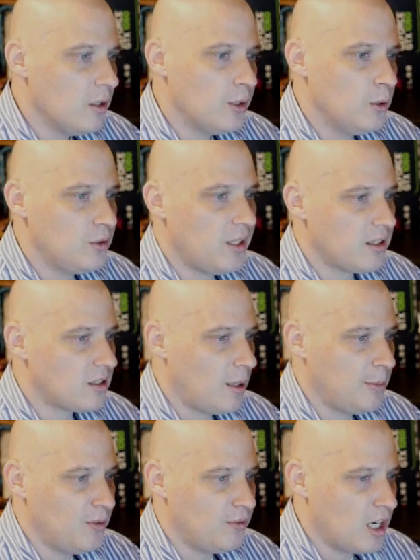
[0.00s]
those desktop
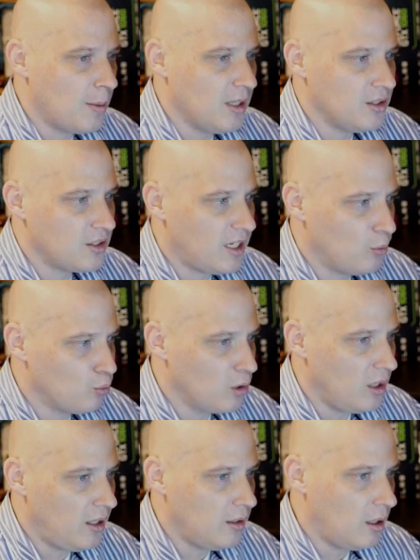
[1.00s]
environments can
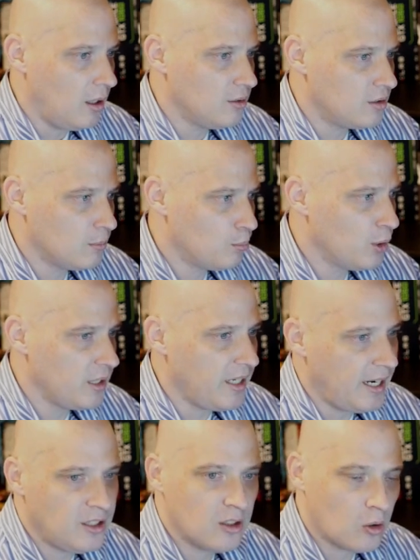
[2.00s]
run on some pretty
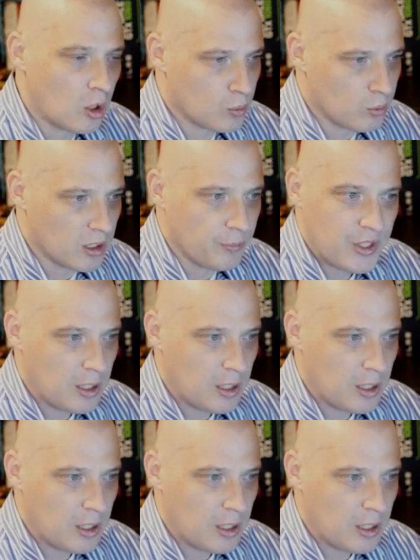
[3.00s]
ancient hardware.